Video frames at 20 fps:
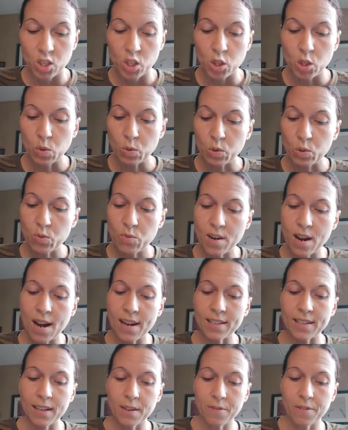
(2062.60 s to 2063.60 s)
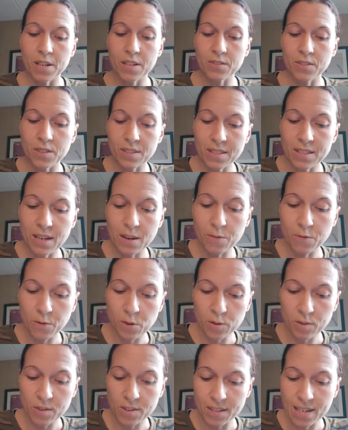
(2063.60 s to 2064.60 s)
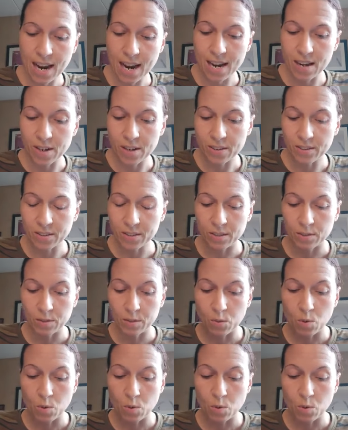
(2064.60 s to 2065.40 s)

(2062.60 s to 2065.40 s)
So do not give in to sinful desires.